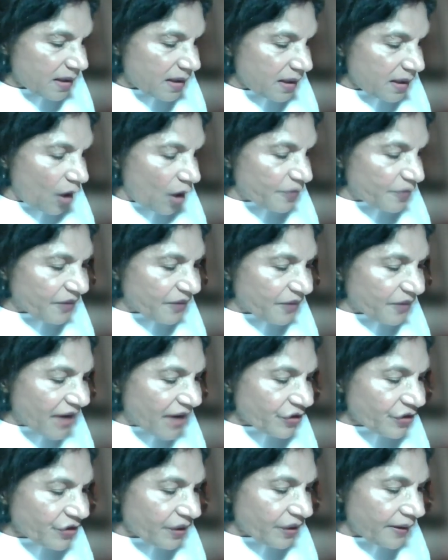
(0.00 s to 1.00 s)

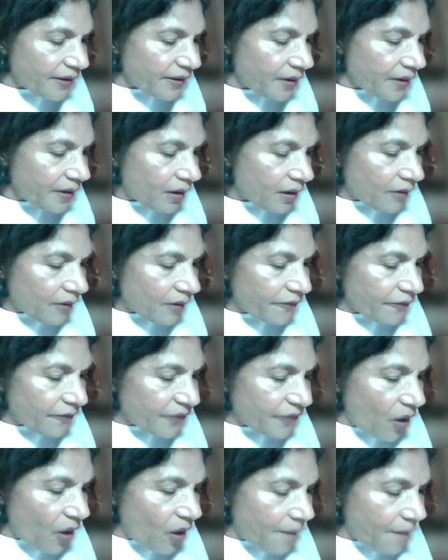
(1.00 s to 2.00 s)
observation
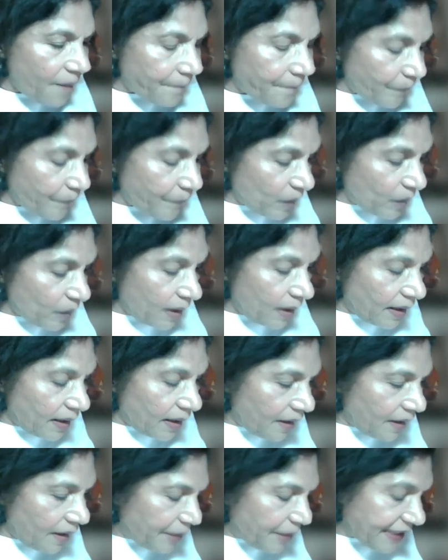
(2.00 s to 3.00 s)
from
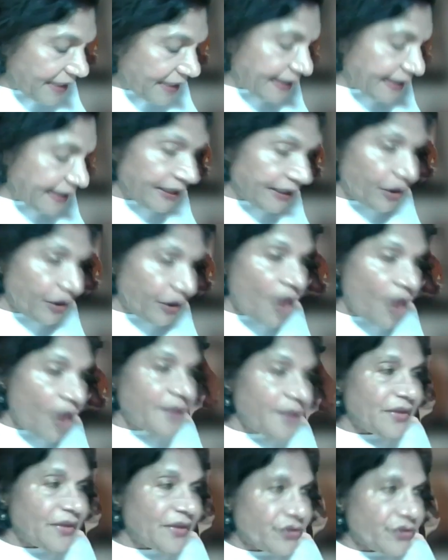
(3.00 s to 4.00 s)
a political
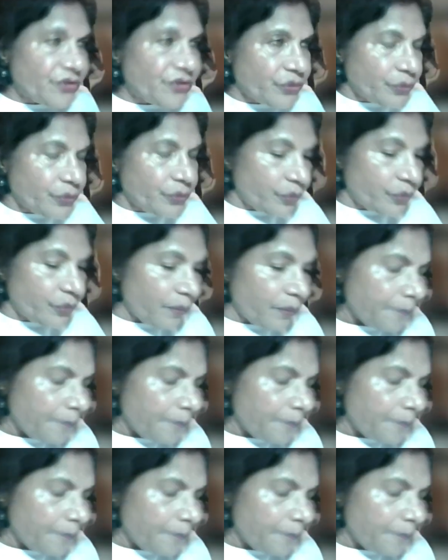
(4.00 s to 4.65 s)
economist who